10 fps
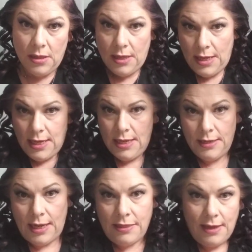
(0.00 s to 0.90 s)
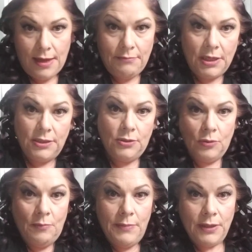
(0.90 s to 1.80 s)
And I think I'm going to do
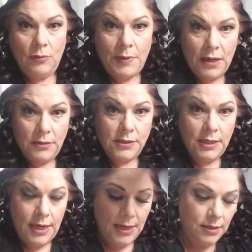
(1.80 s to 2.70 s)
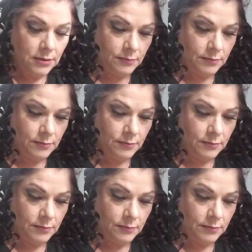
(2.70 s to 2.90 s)
a middle part today